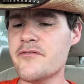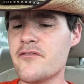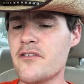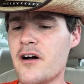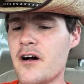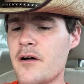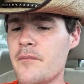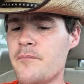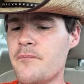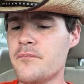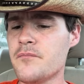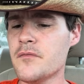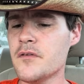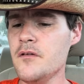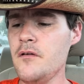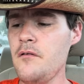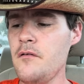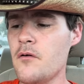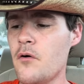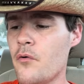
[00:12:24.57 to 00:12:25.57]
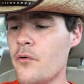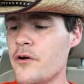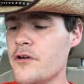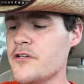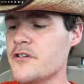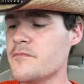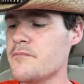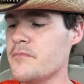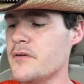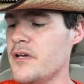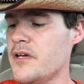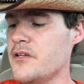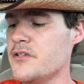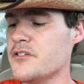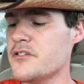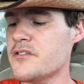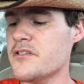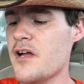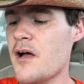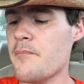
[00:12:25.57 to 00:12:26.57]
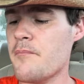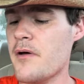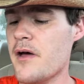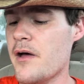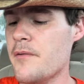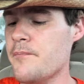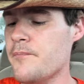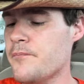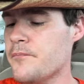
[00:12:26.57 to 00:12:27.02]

vibe. Orange and peach, it's not bad.